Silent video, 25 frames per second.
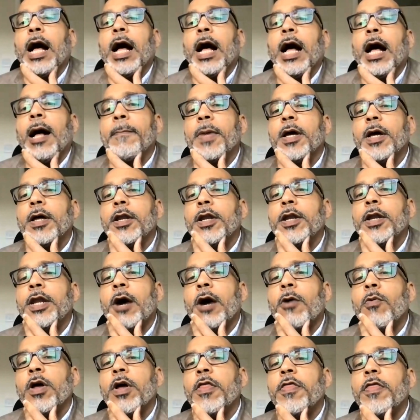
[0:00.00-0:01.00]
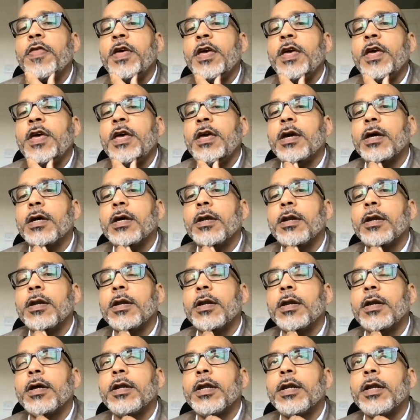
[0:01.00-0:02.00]
Now,
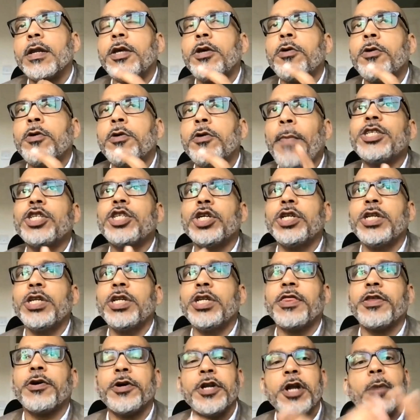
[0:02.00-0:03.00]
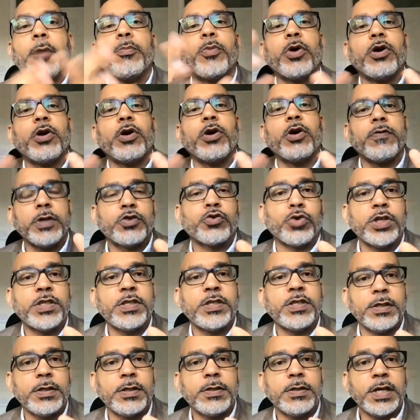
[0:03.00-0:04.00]
you mentioned that there are a number of
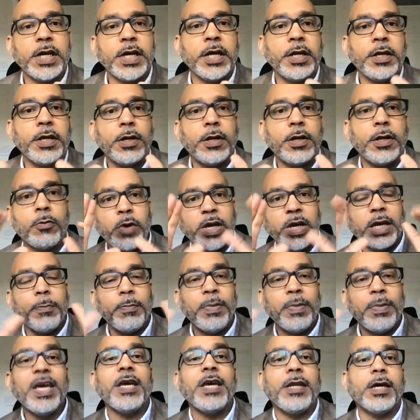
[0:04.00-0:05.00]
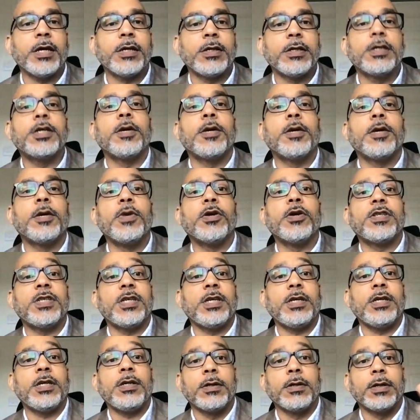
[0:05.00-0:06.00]
resources in the Wikipedian
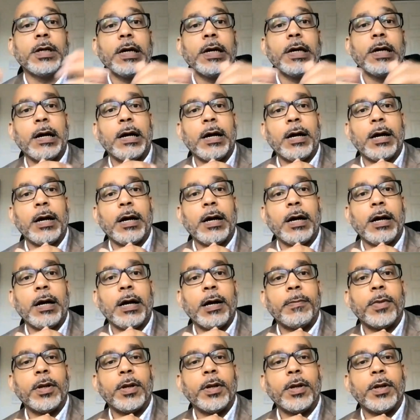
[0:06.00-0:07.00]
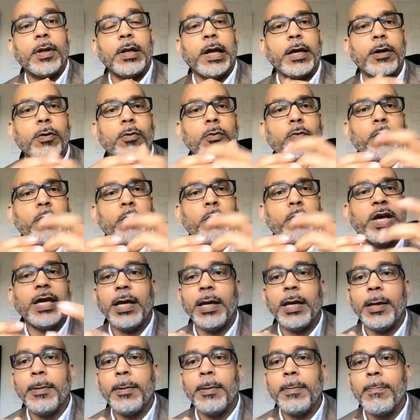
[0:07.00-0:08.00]
community, like
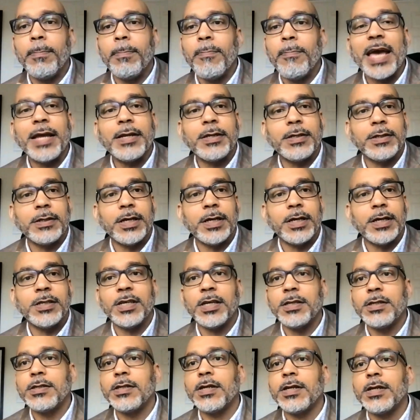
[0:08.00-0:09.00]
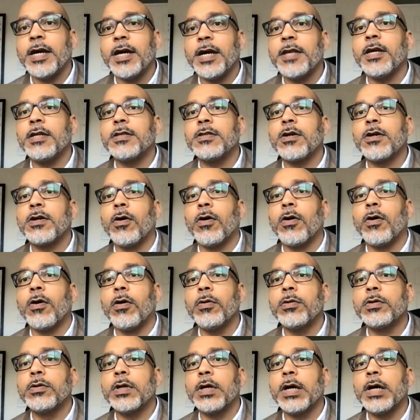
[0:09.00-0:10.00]
Wikimed, is it? I think it's
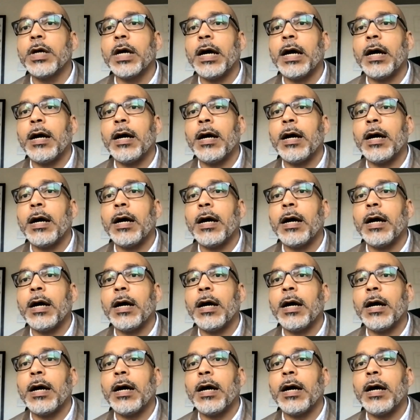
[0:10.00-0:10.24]
called.